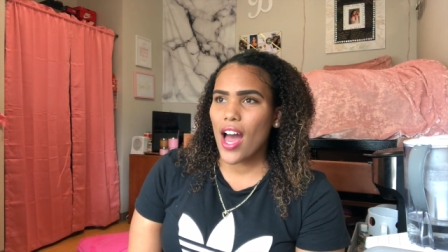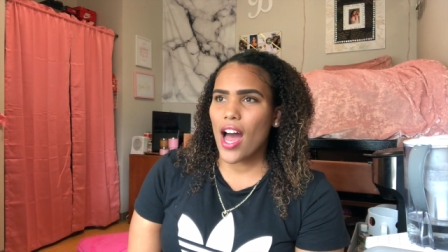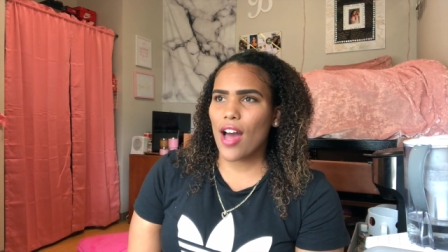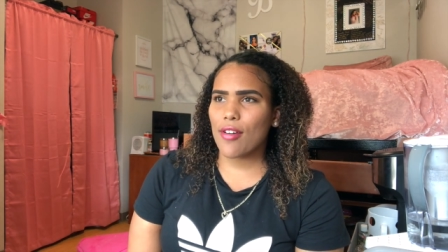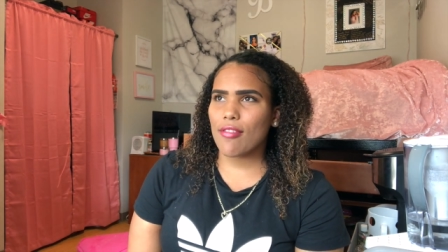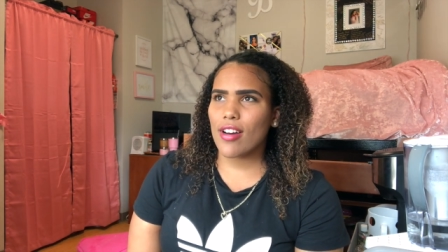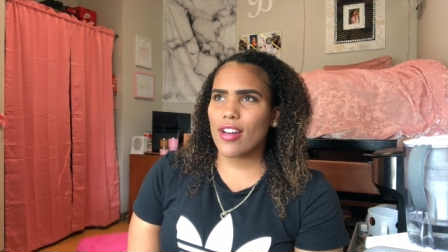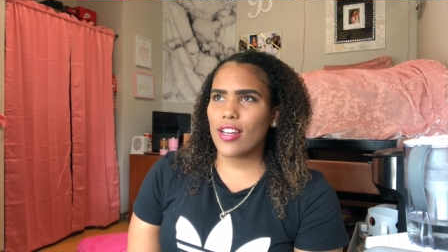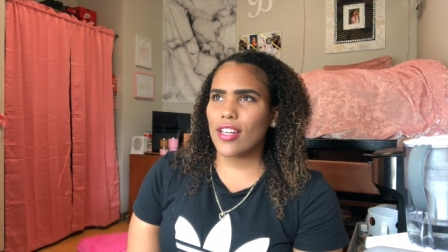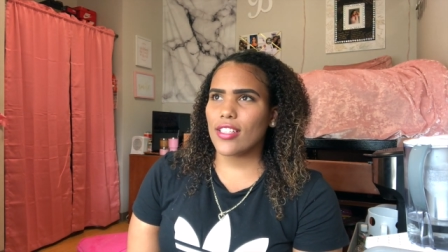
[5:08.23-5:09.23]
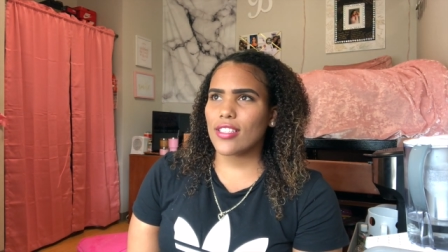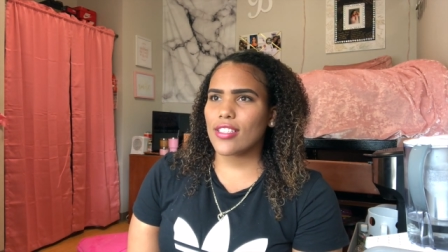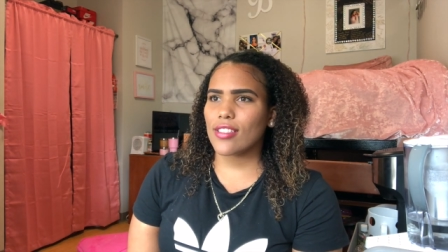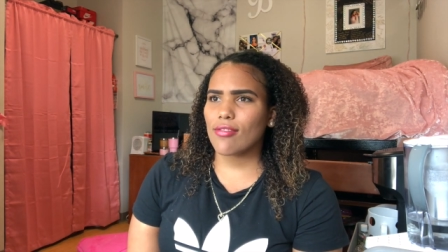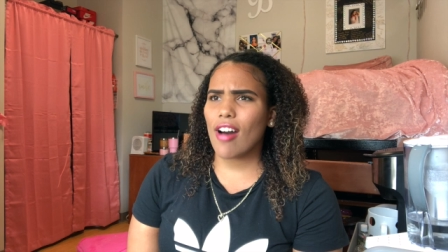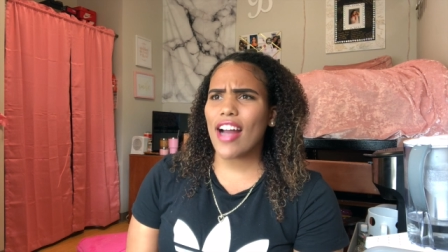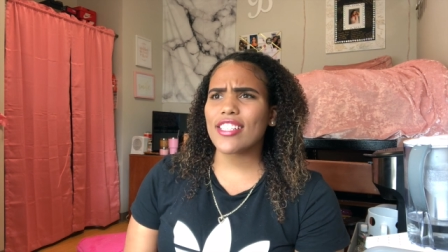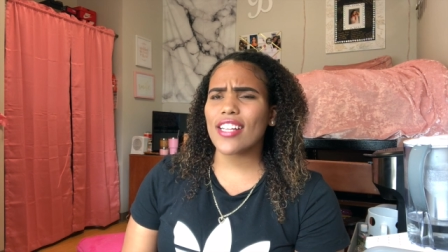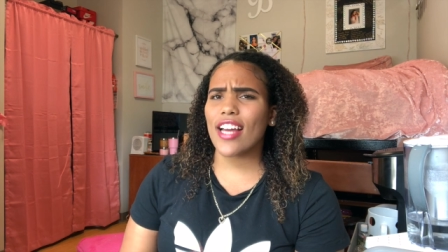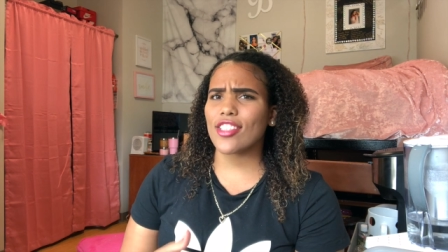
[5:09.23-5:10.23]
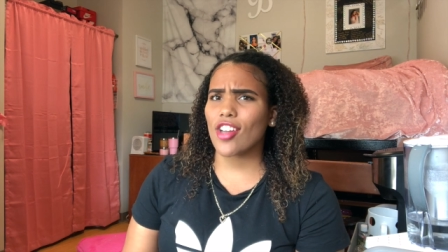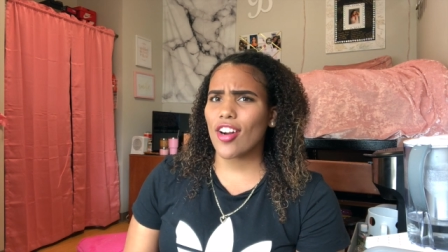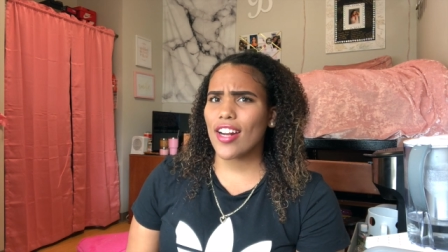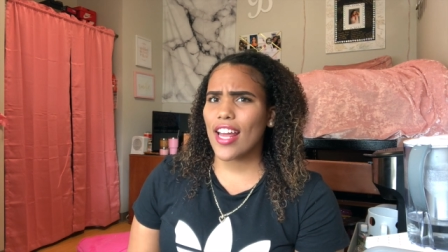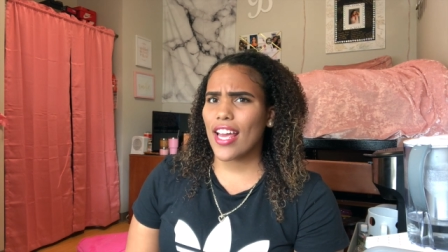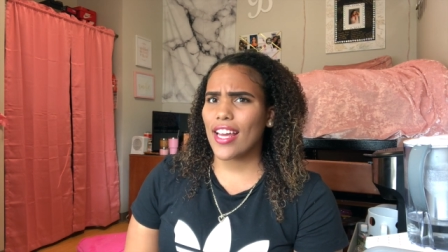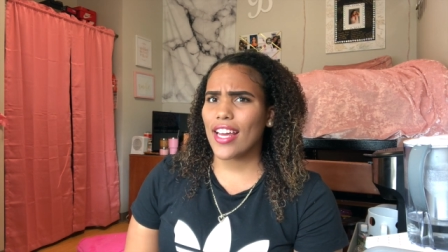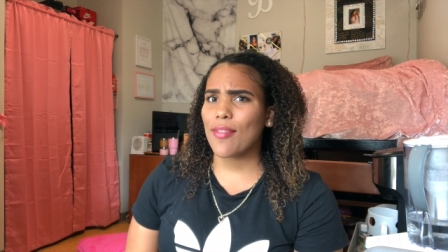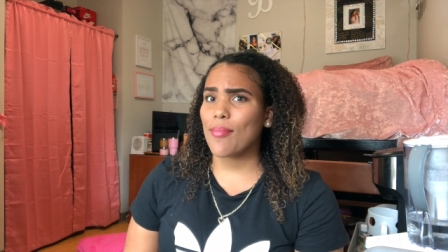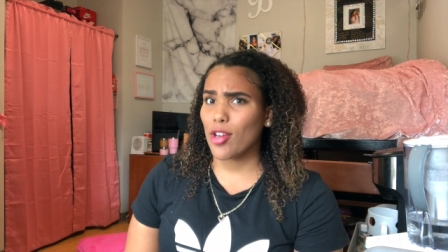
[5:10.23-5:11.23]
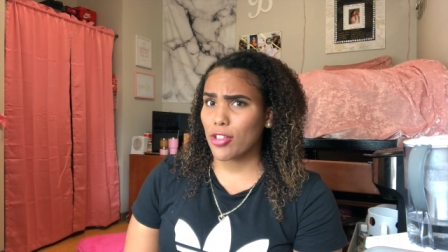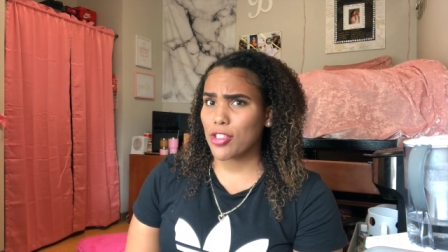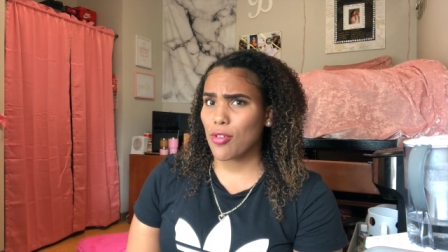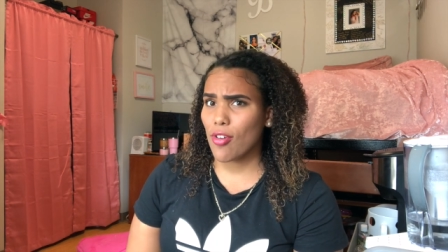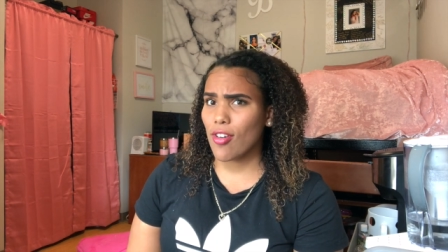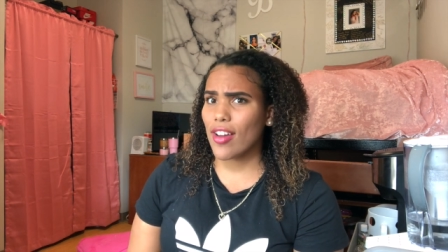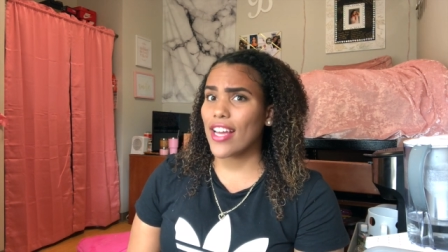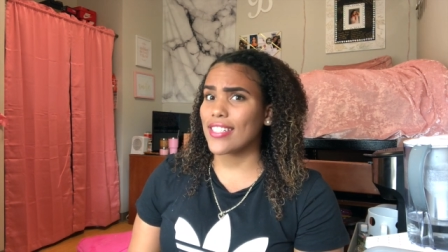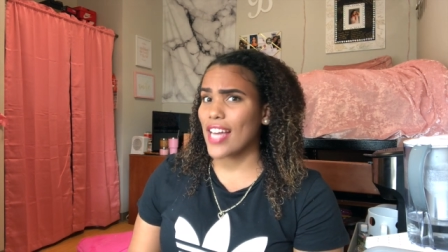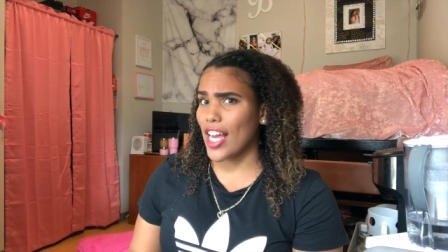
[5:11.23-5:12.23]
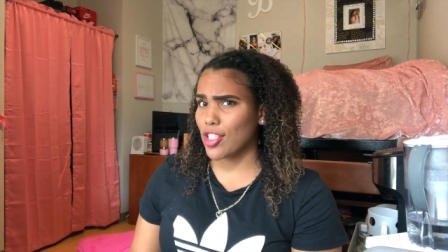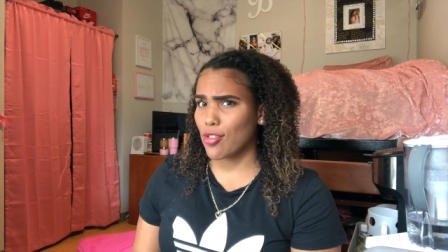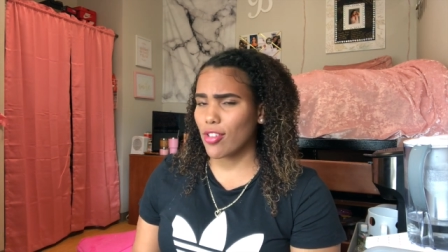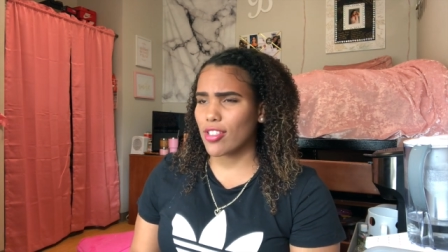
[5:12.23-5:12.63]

I was, well actually I started it in middle school into high school.